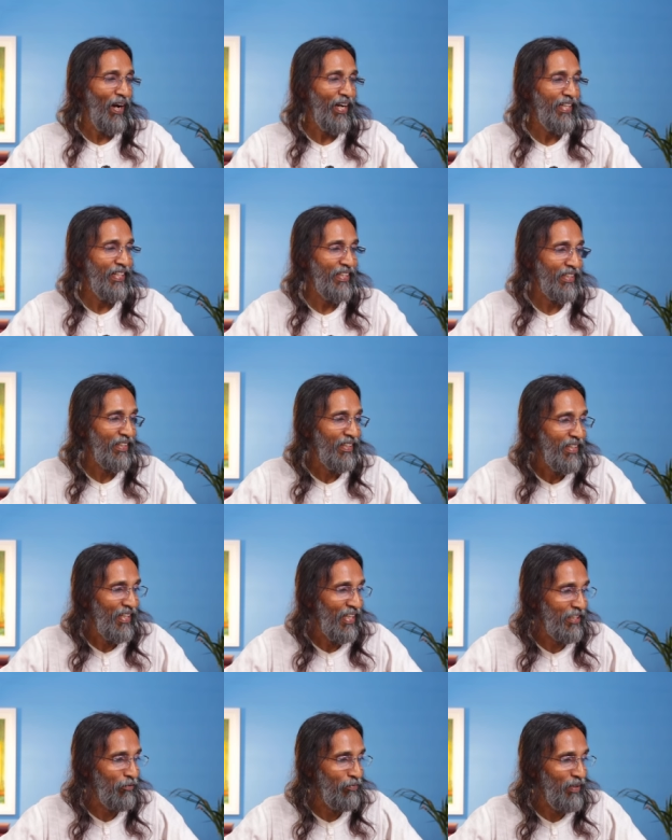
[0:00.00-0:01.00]
wider
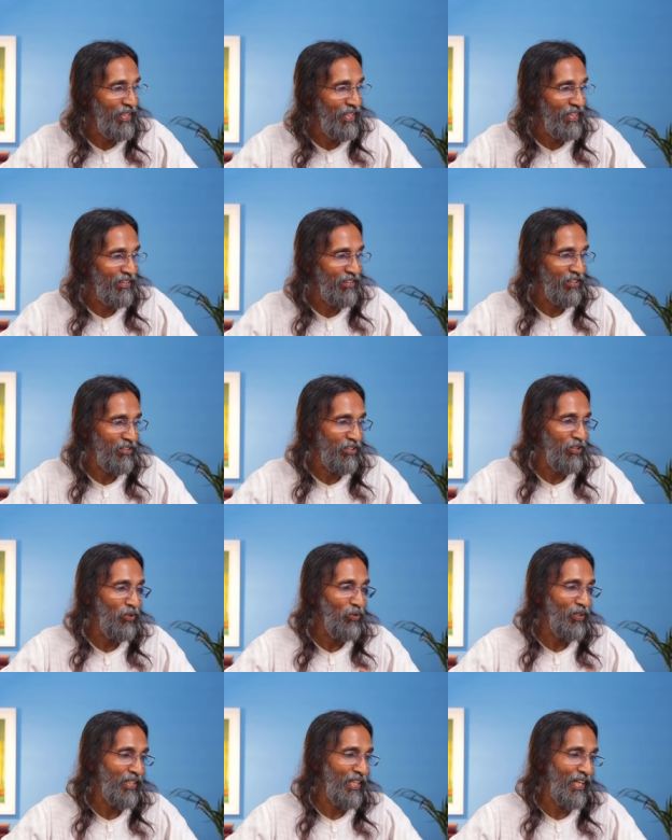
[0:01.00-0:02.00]
experiences,
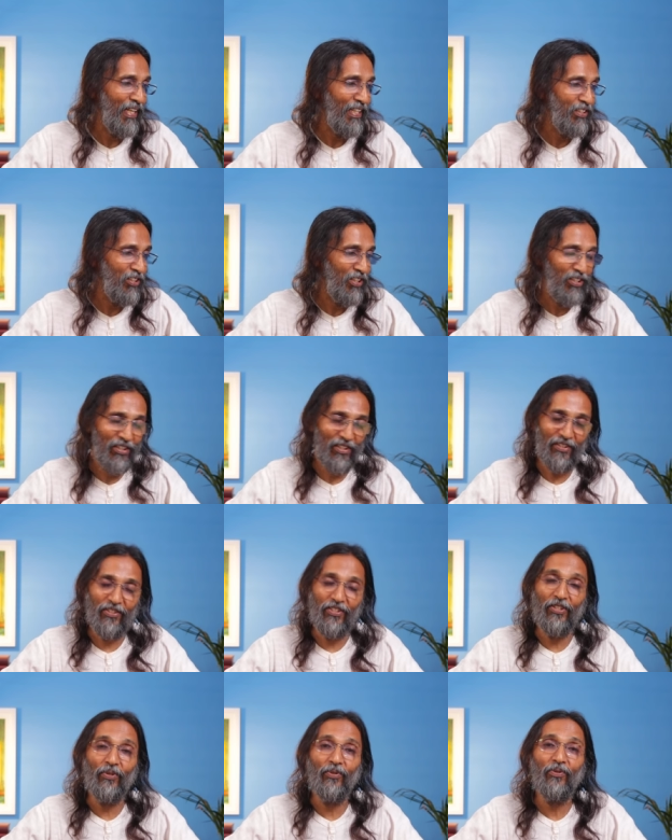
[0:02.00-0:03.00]
new
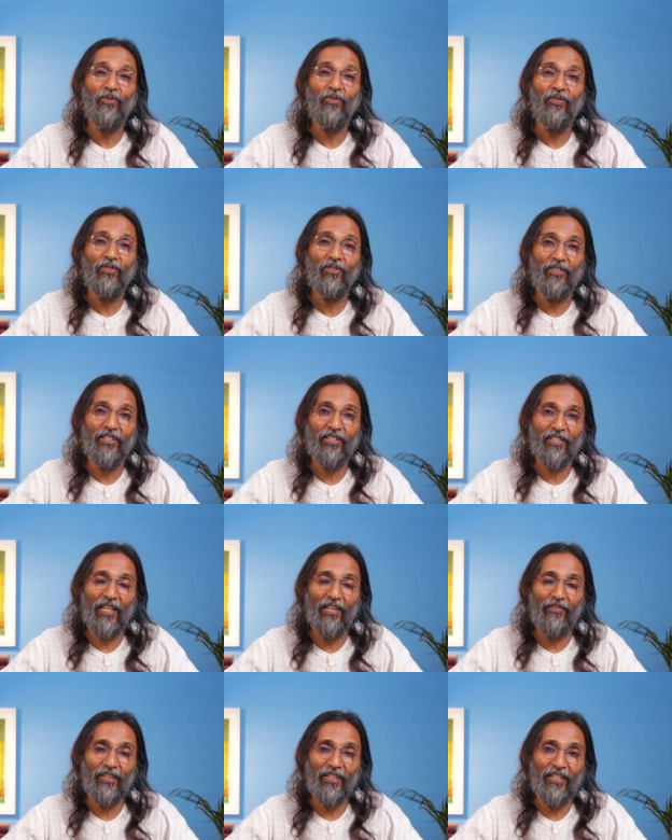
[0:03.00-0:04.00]
realizations, new
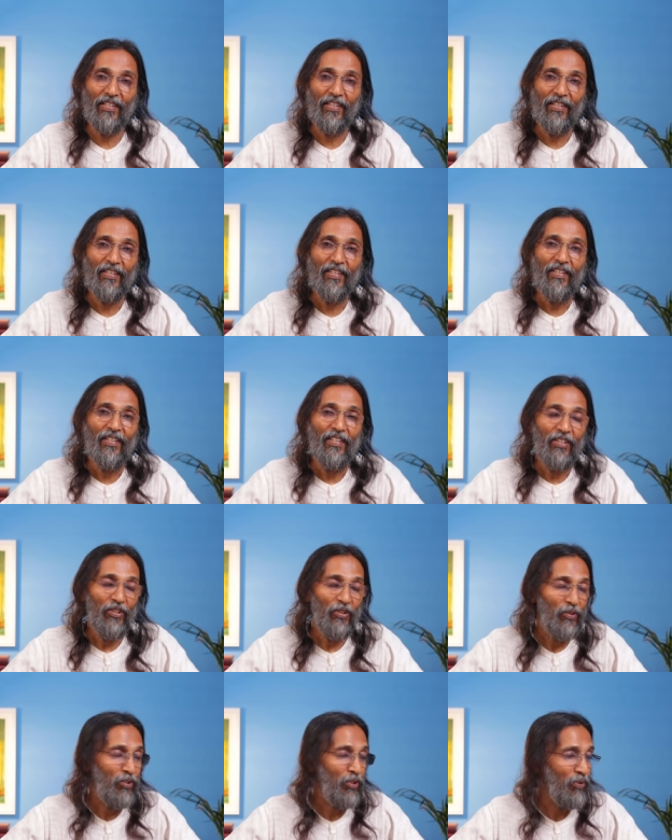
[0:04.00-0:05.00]
discovery,
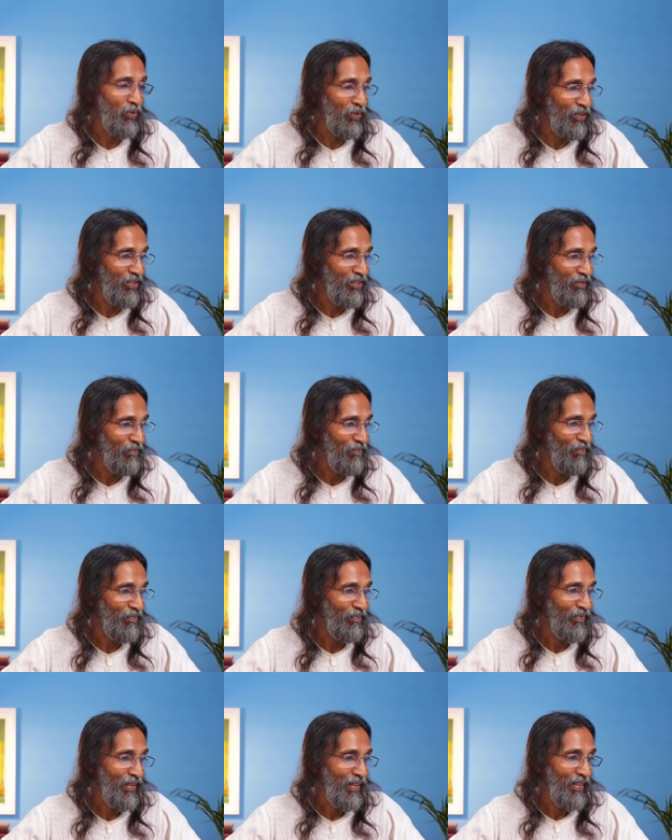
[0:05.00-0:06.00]
new truth.
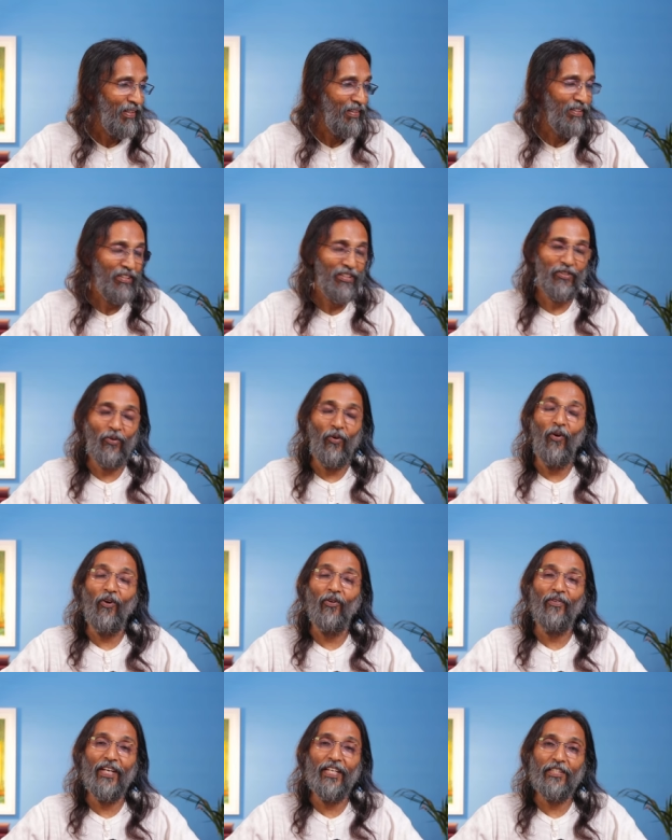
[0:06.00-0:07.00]
This is
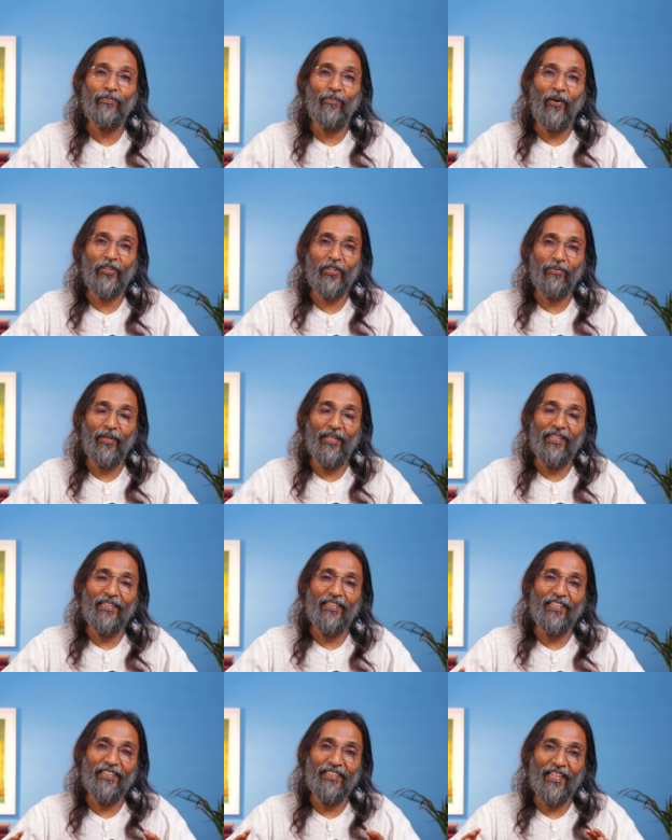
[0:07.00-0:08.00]
always possible
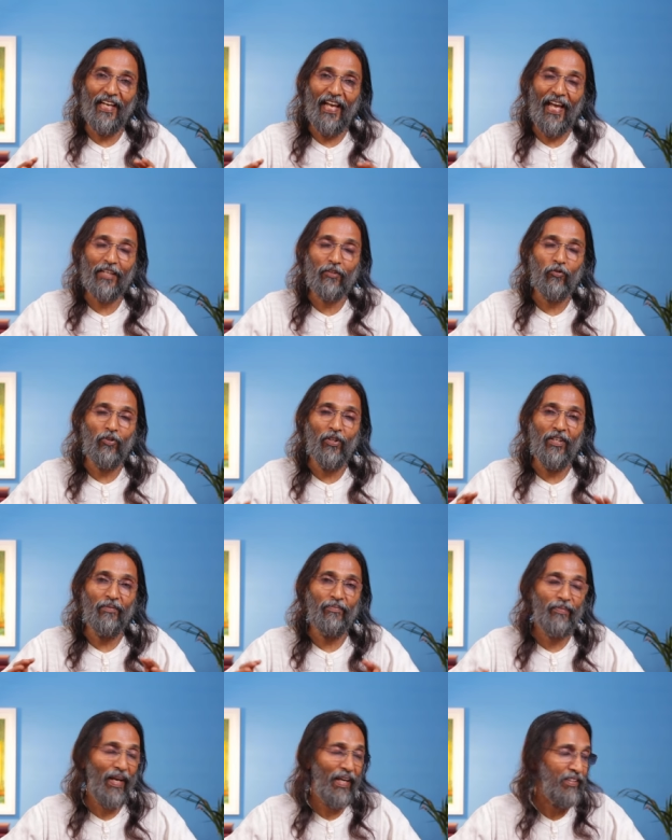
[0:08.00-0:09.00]
in the
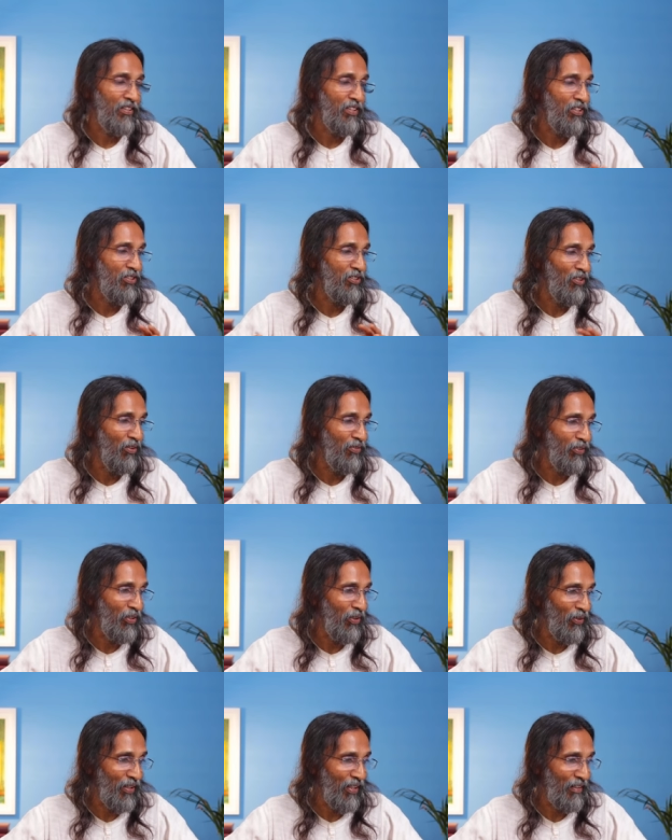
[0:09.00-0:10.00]
actual practice of
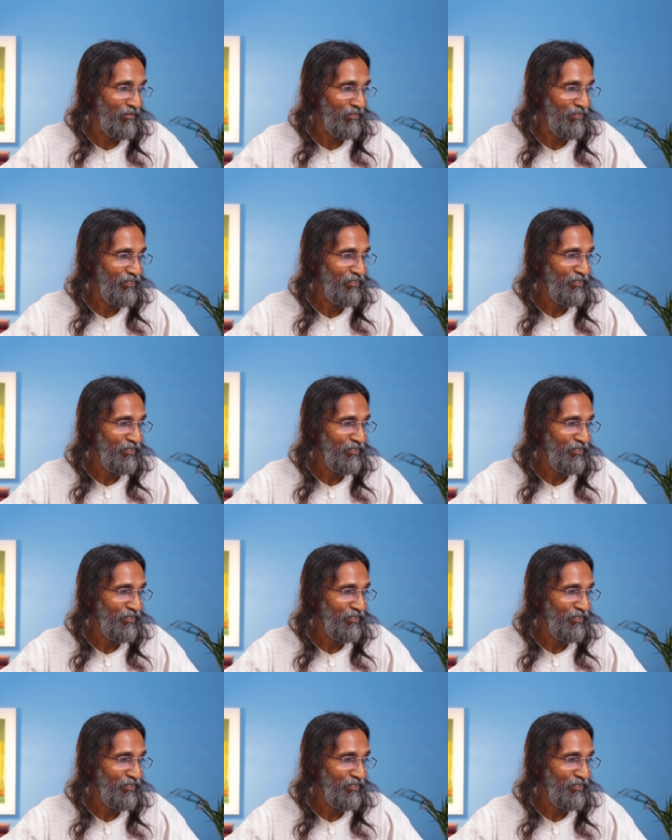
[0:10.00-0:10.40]
yoga.